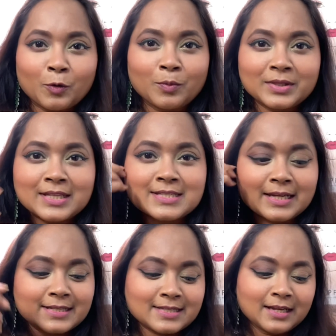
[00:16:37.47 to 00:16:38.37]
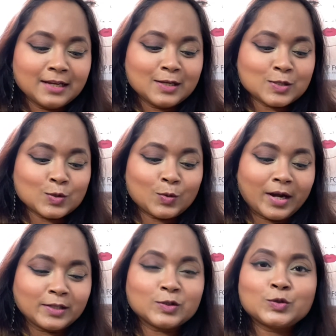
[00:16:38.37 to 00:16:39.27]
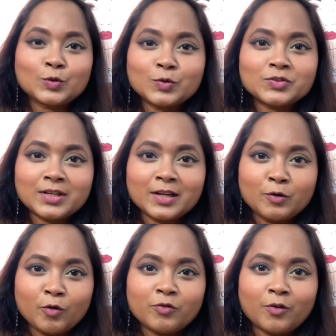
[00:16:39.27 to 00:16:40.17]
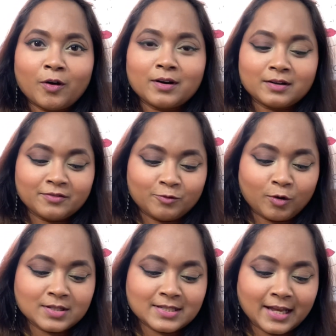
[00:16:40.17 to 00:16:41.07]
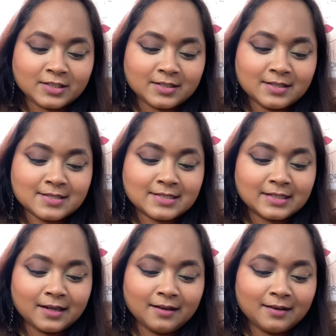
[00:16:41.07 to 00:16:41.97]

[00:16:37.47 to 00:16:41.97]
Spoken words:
these days, so I don't really go for false lashes. Still,